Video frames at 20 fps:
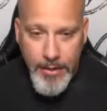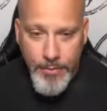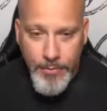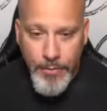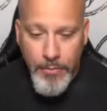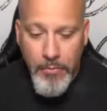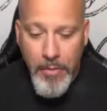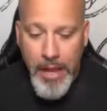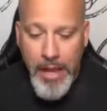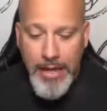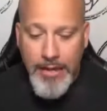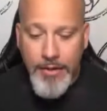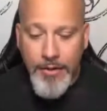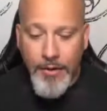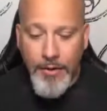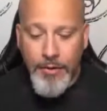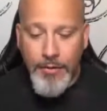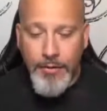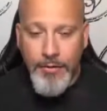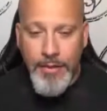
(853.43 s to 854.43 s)

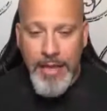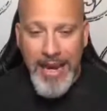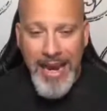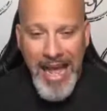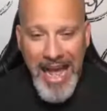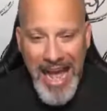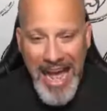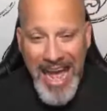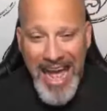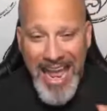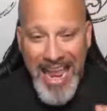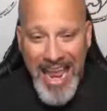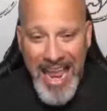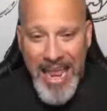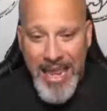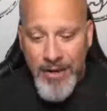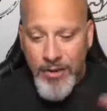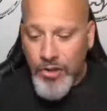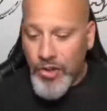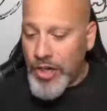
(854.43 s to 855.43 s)
Reminder that
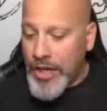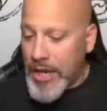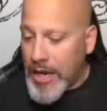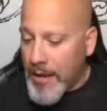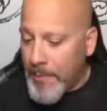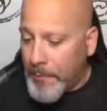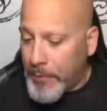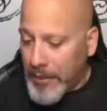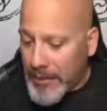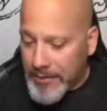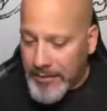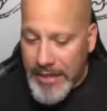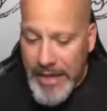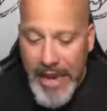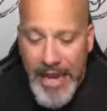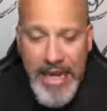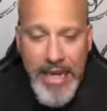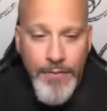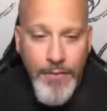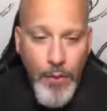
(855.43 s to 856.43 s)
ING plus
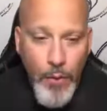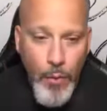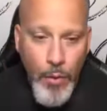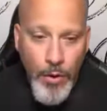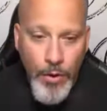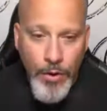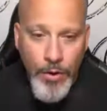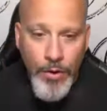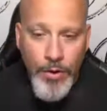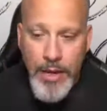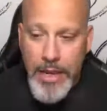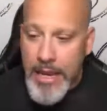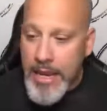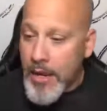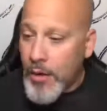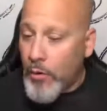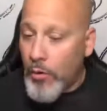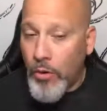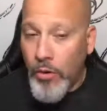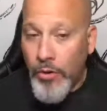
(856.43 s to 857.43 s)
the end of a word
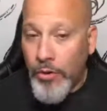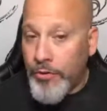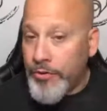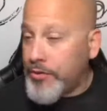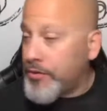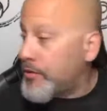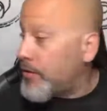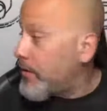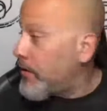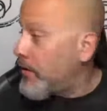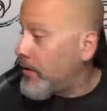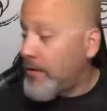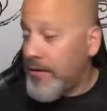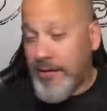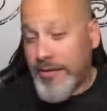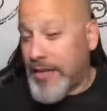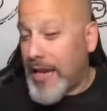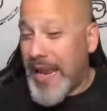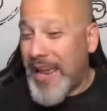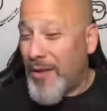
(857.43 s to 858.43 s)
equals,
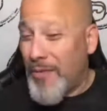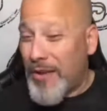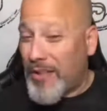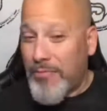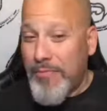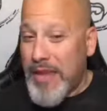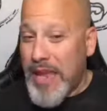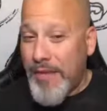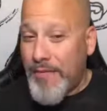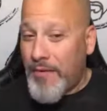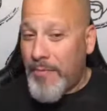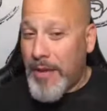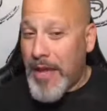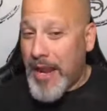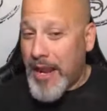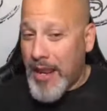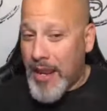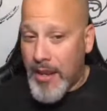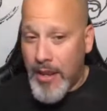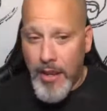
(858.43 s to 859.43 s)
say it with me,
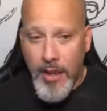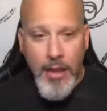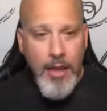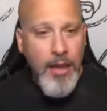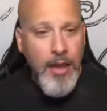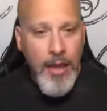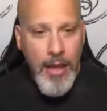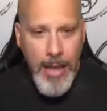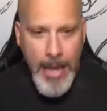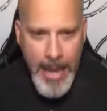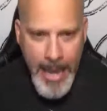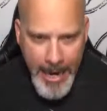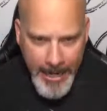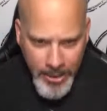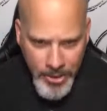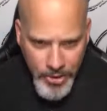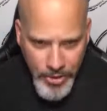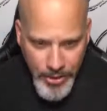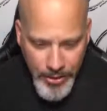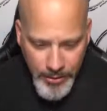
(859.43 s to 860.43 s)
everybody,
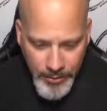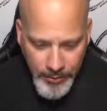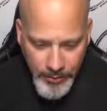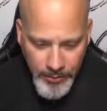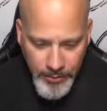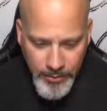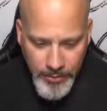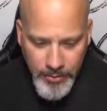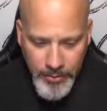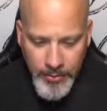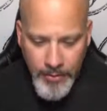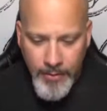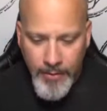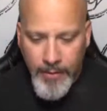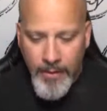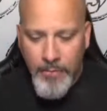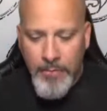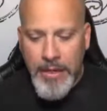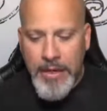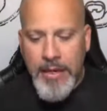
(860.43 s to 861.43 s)
action.
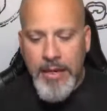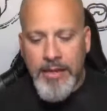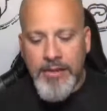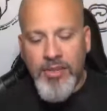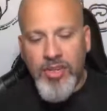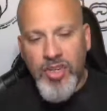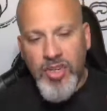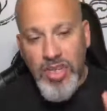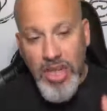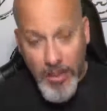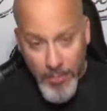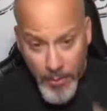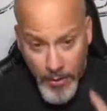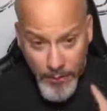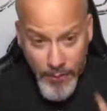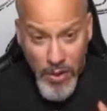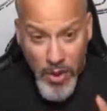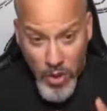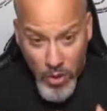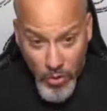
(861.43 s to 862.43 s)
Because some of
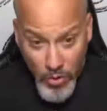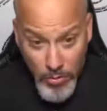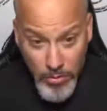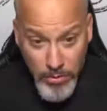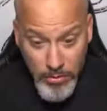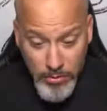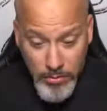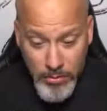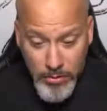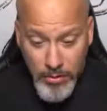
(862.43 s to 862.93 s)
you